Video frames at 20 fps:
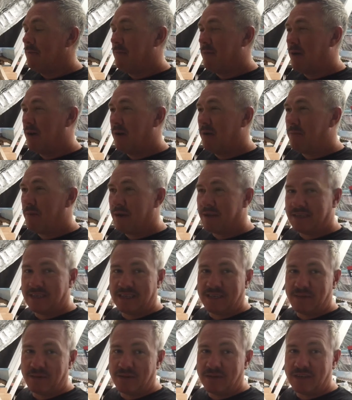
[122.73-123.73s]
But past
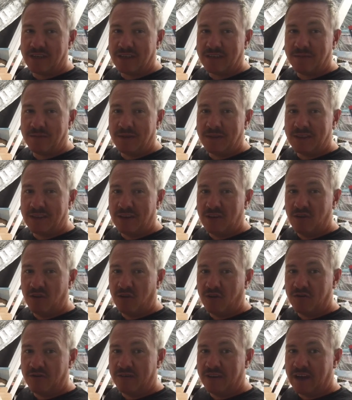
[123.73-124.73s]
experience tells me they're
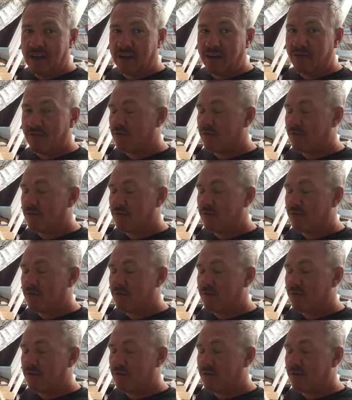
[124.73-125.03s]
not that